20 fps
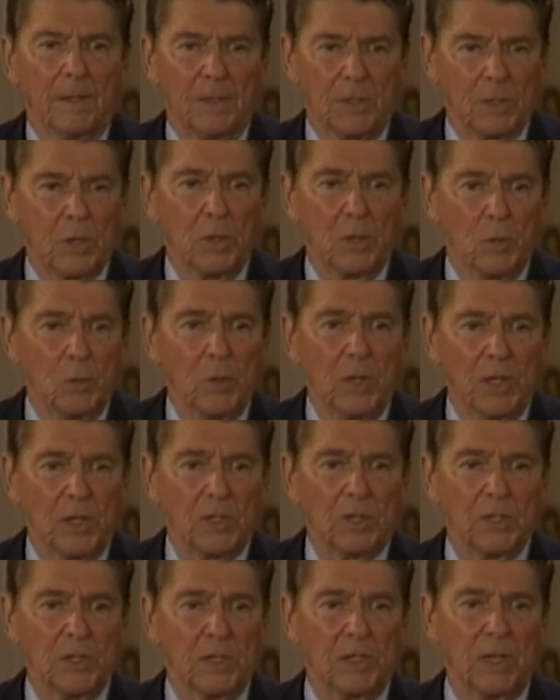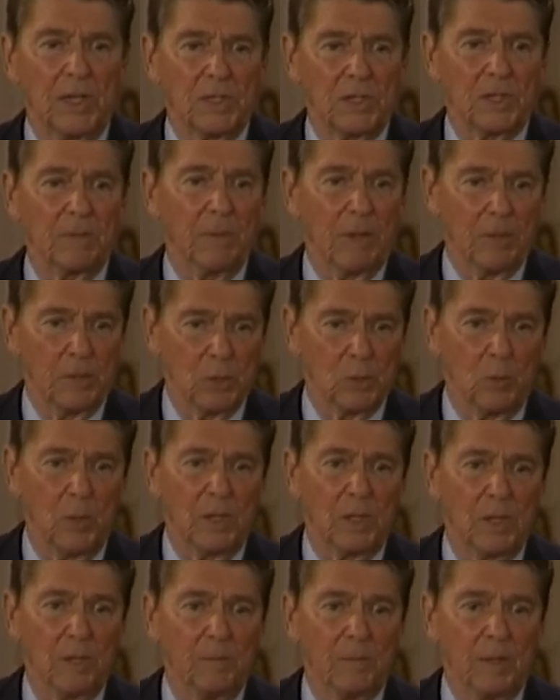do this and to take some others
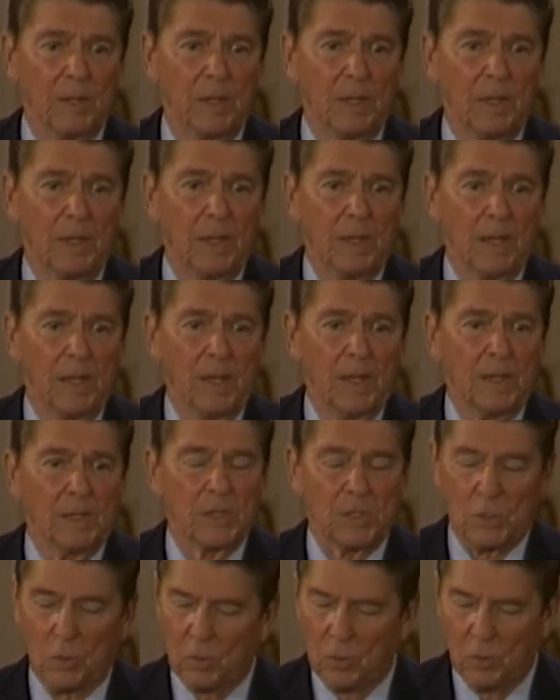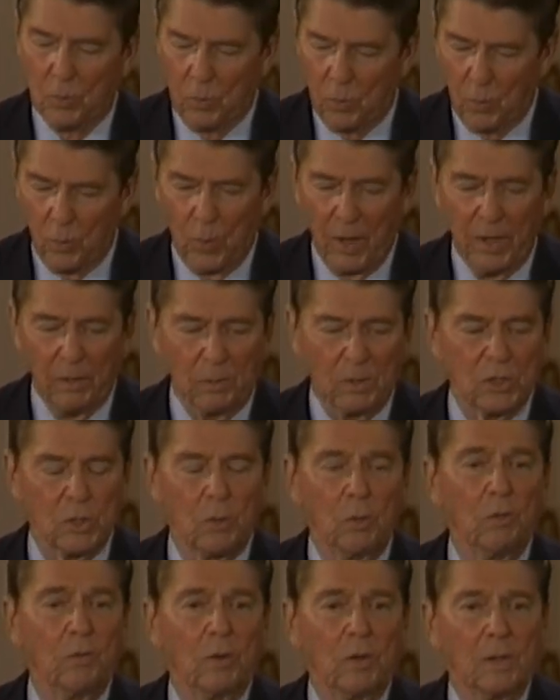with them. So when it was
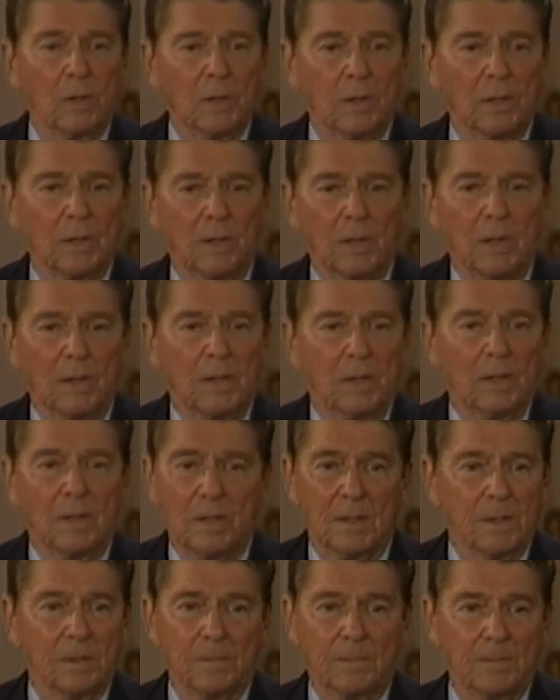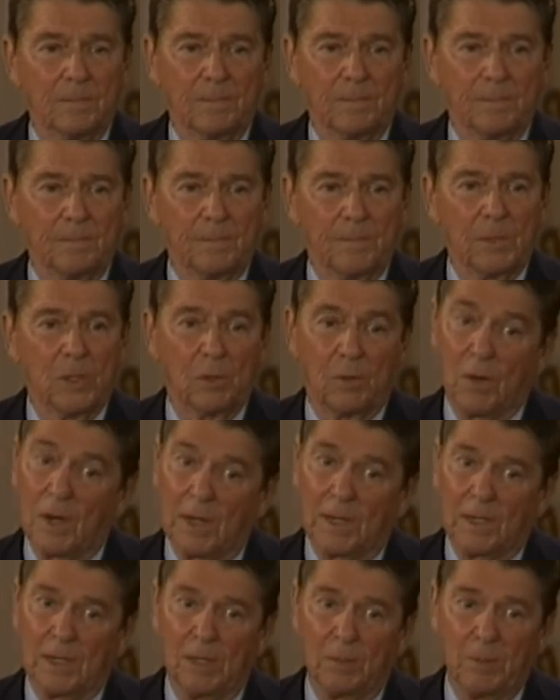over, the
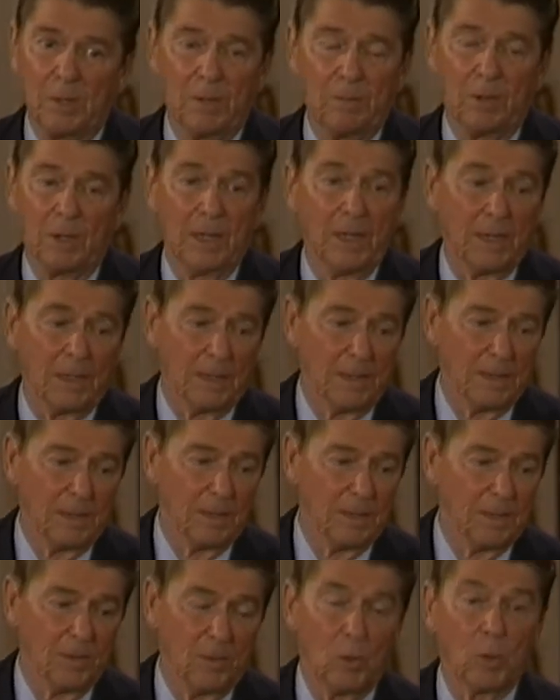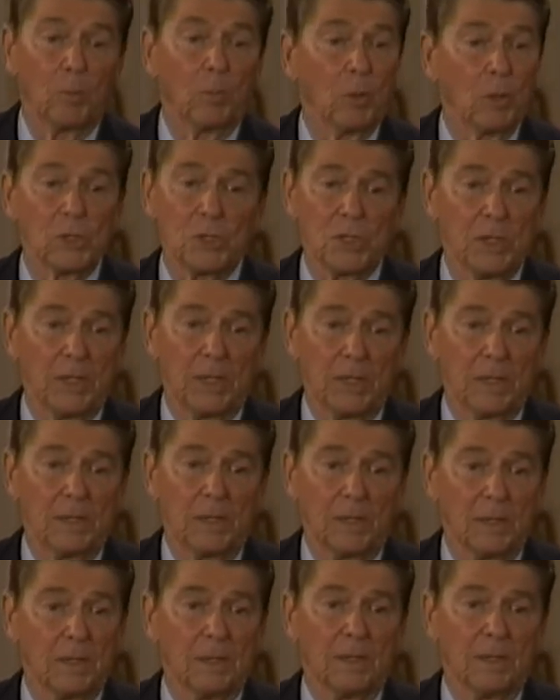truck and the people in it, or person in it,
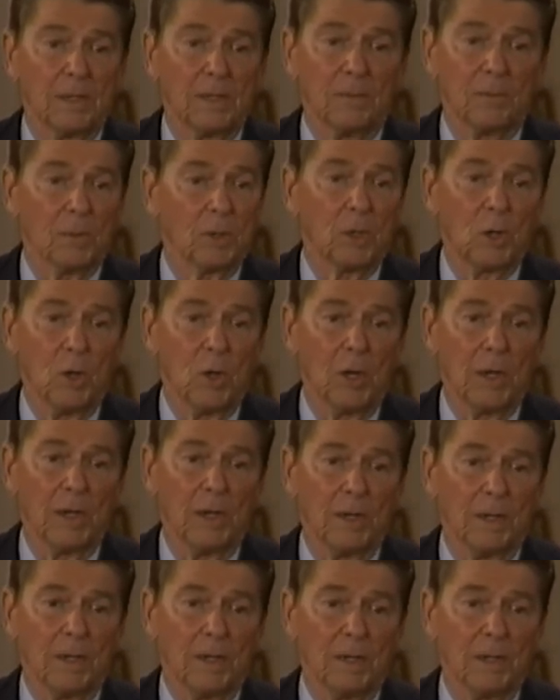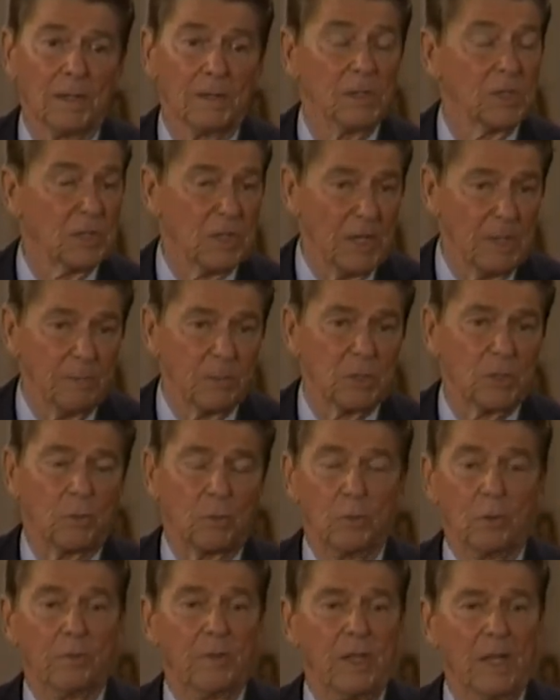were gone. And the same was true of